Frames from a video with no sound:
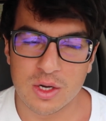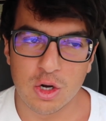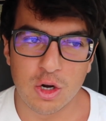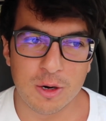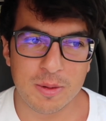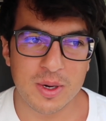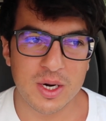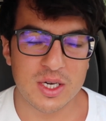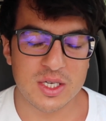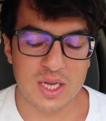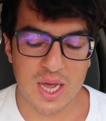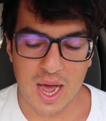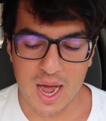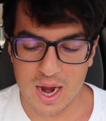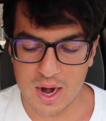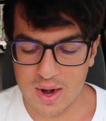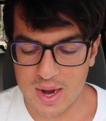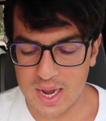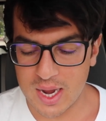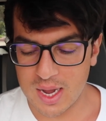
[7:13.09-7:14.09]
Uber is
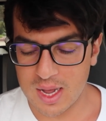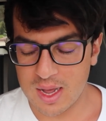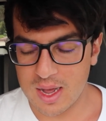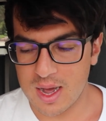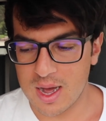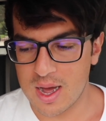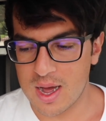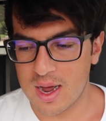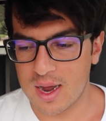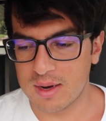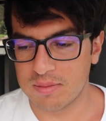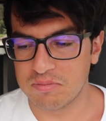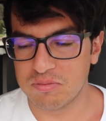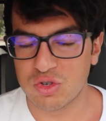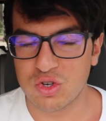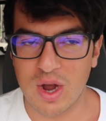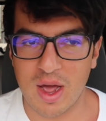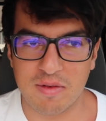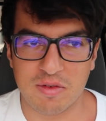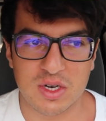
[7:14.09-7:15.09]
hiring uh,
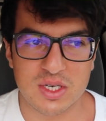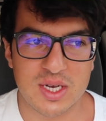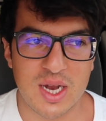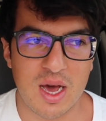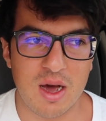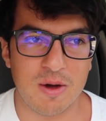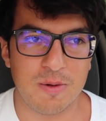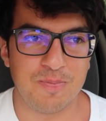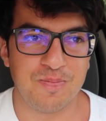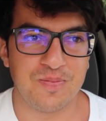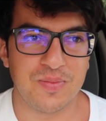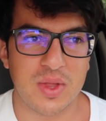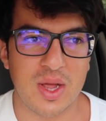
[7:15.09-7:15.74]
drivers now.